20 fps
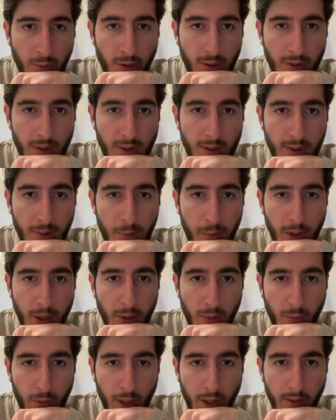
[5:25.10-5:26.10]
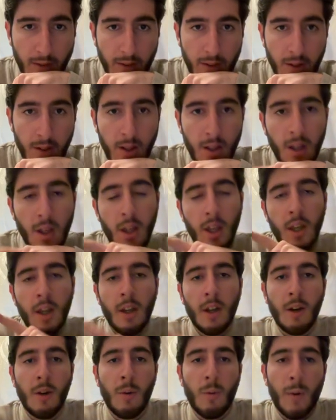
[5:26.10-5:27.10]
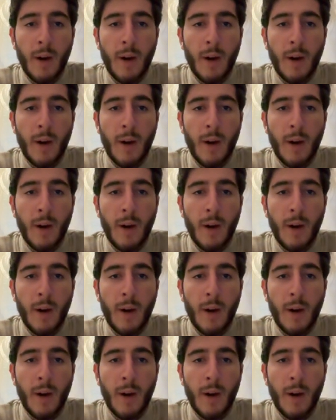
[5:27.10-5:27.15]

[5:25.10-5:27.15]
which is between a